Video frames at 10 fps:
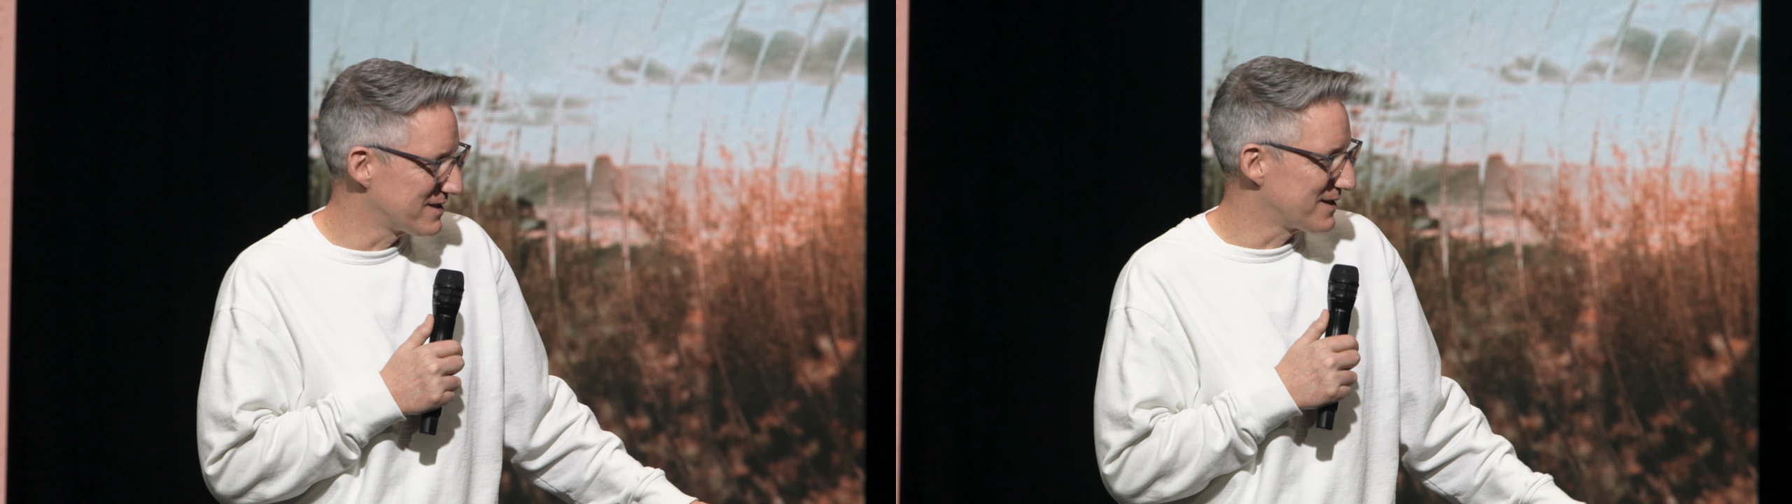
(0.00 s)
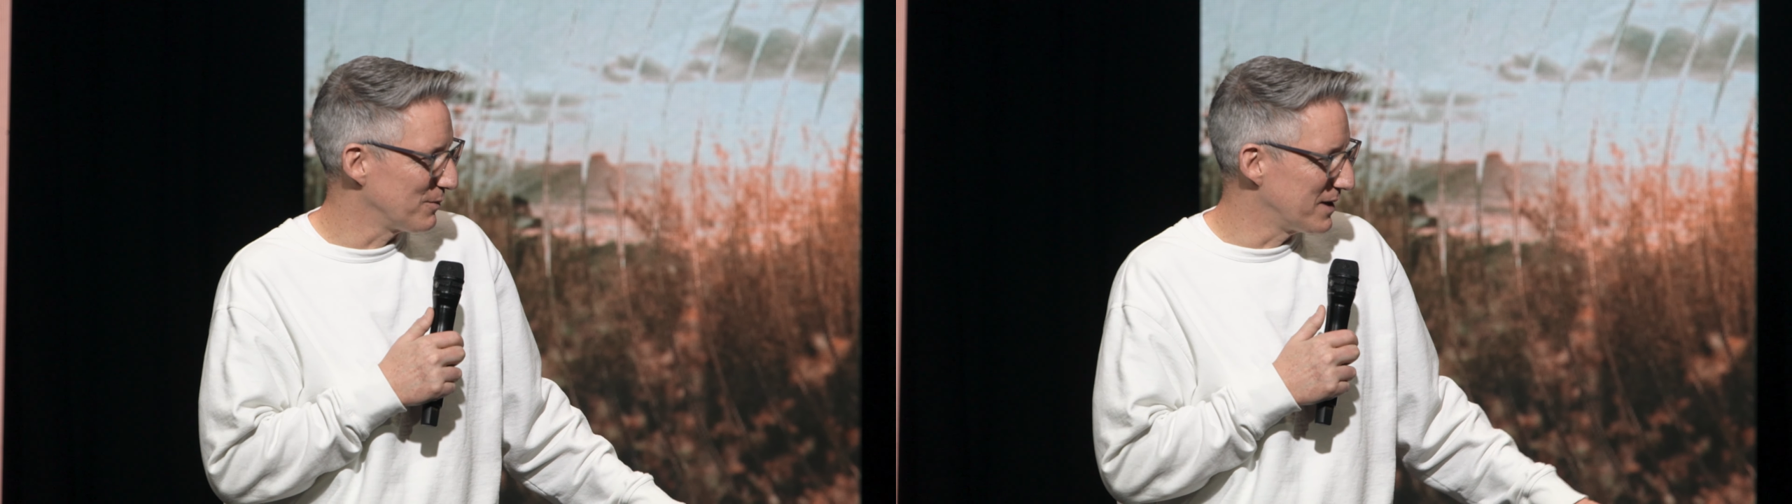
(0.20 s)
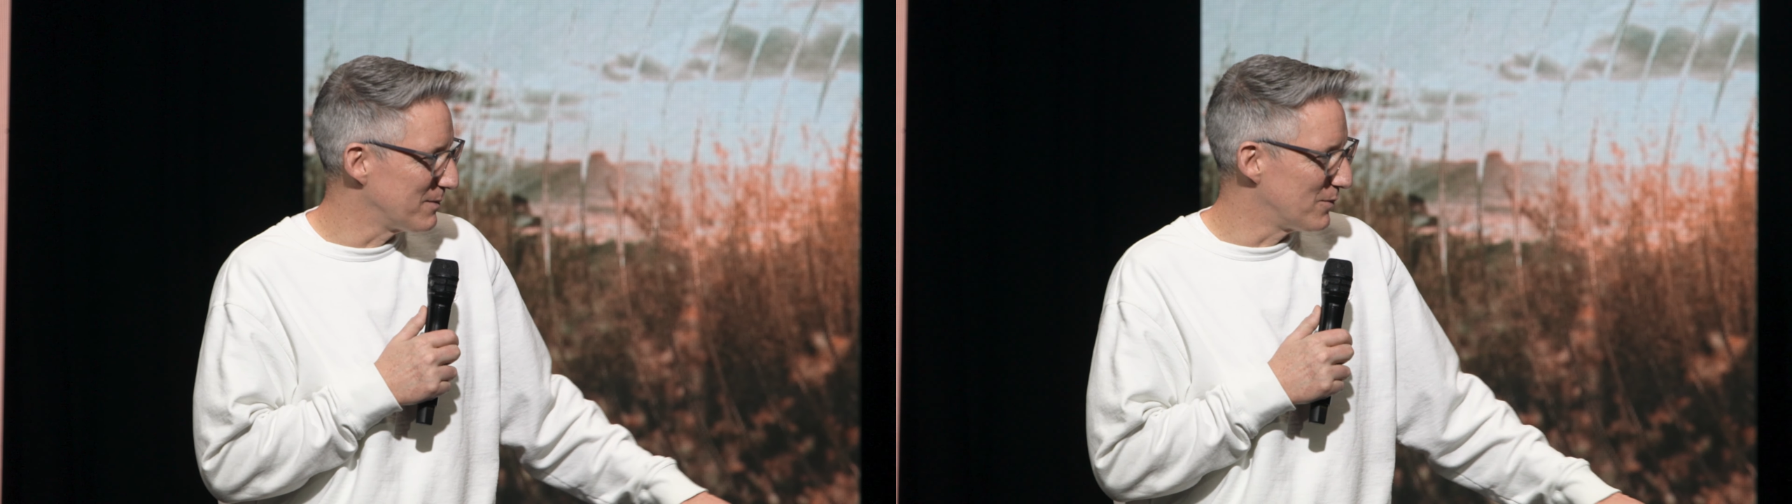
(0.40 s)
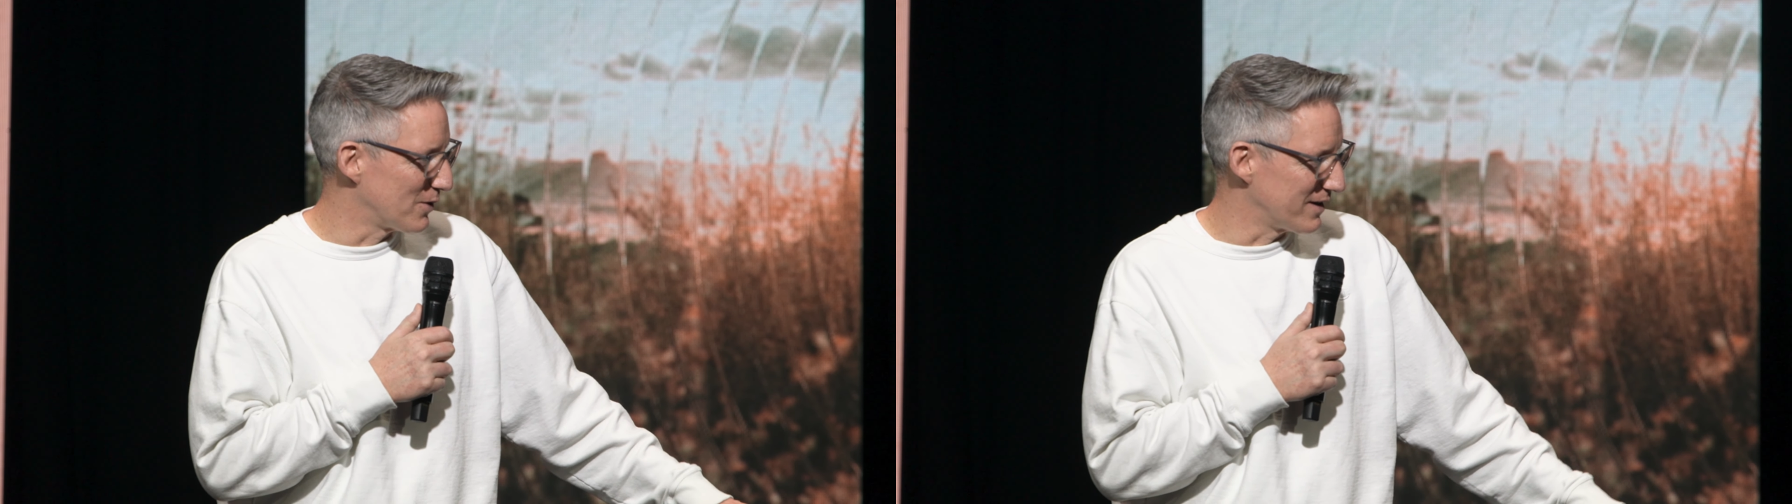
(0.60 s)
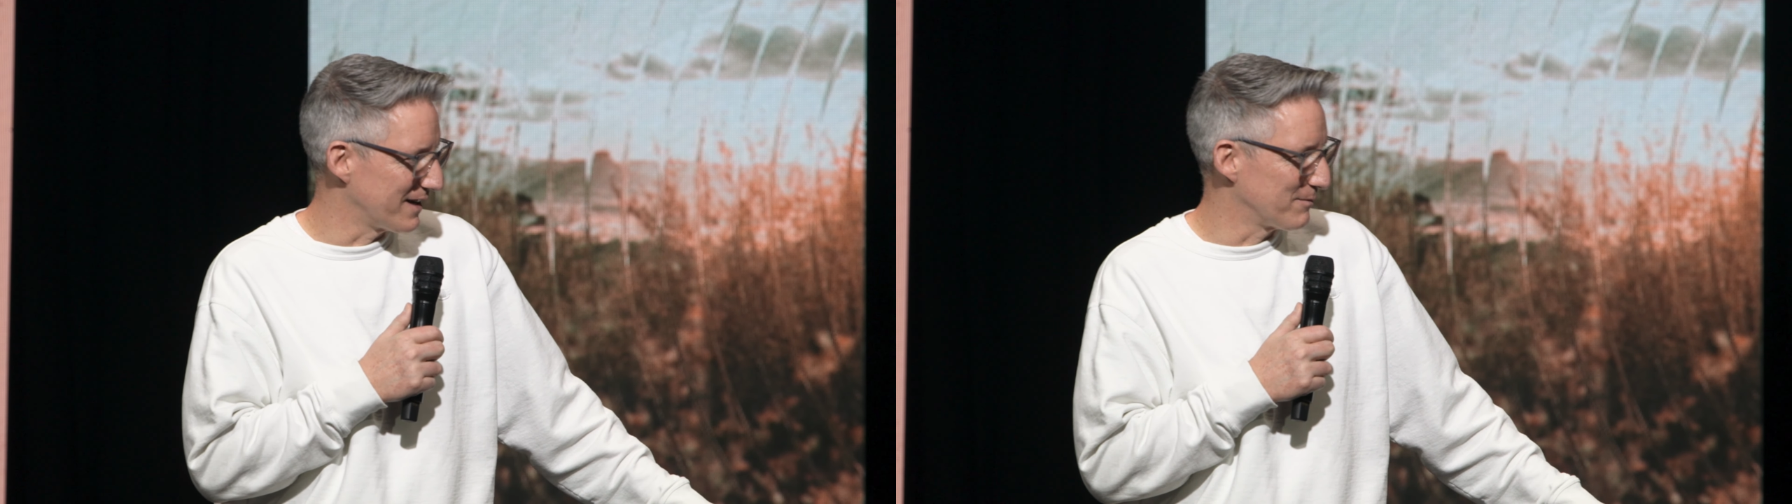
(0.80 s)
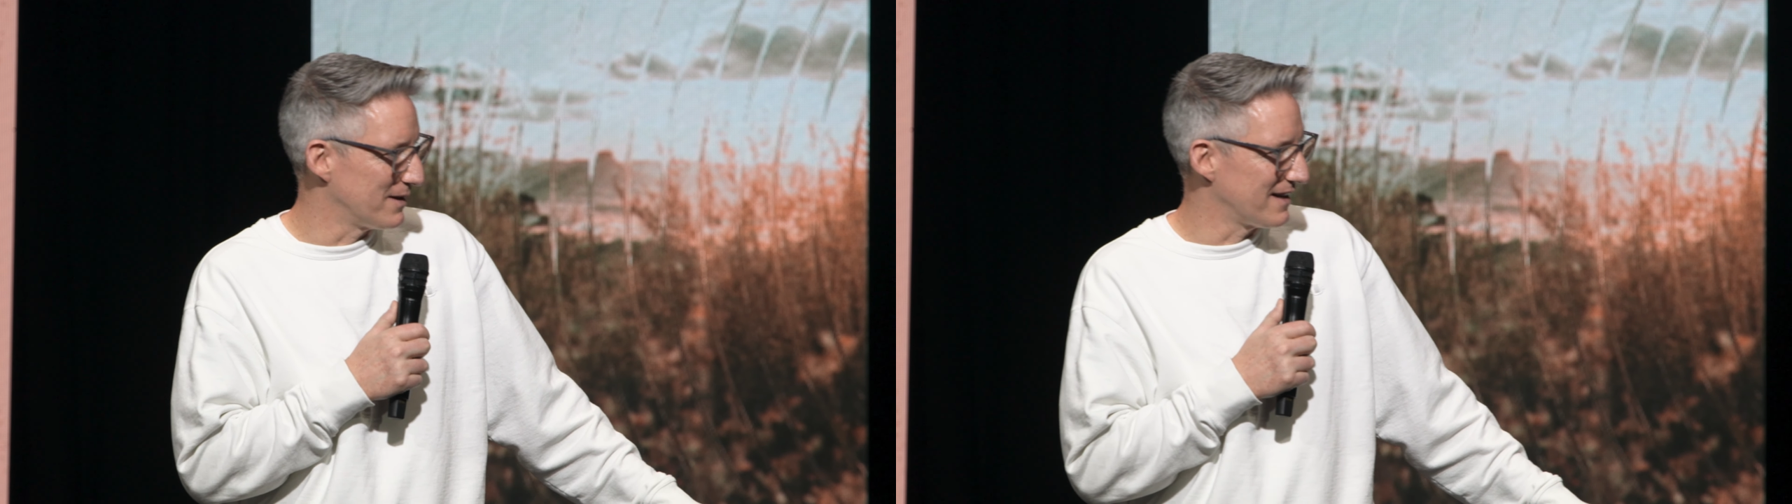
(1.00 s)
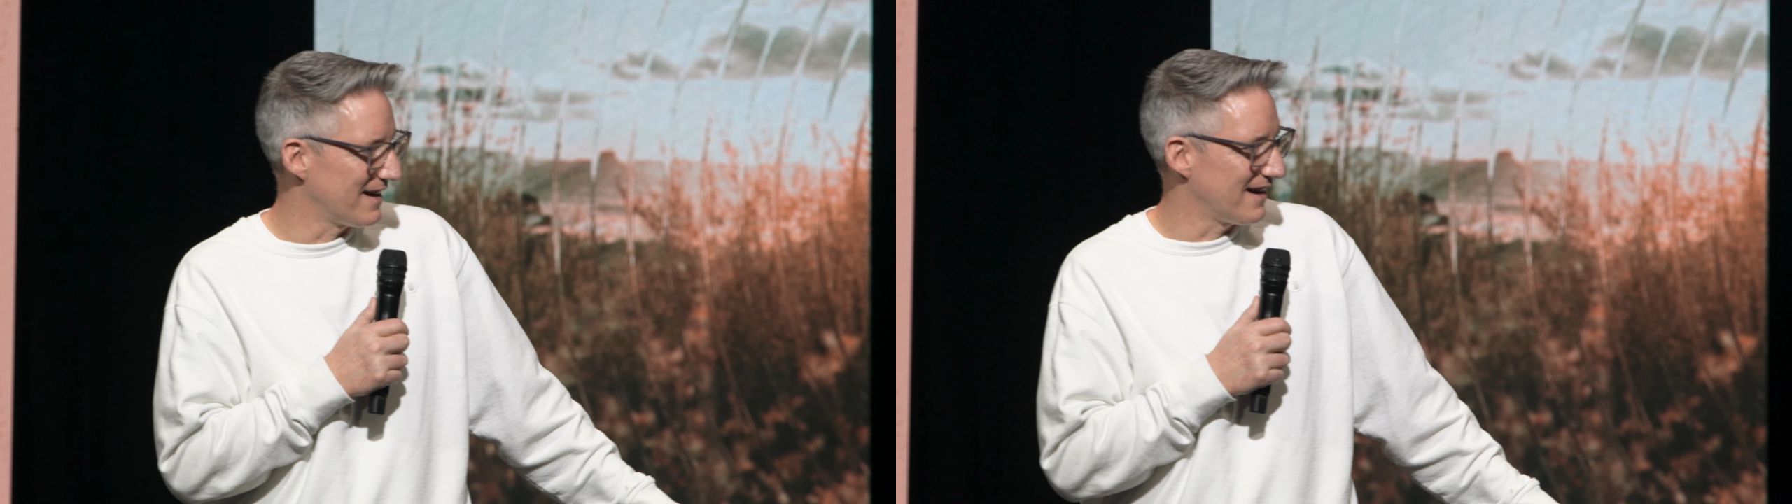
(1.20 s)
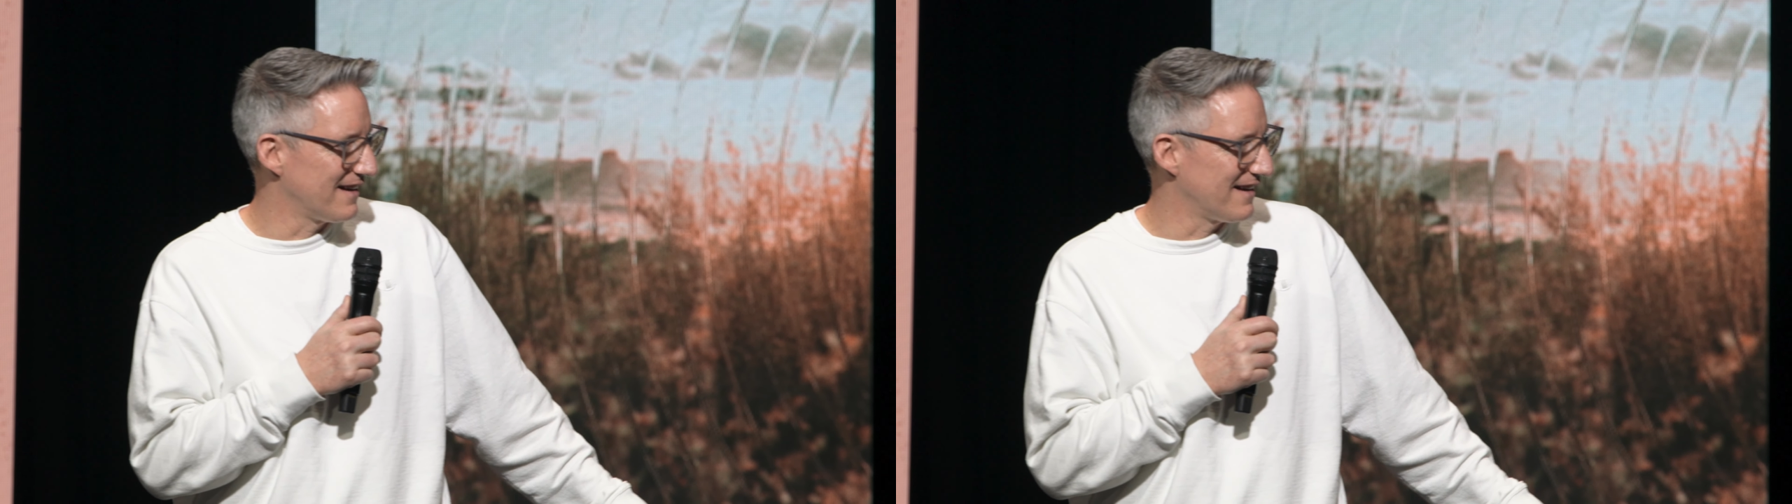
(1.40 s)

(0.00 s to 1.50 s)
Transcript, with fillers: still be in mourning, but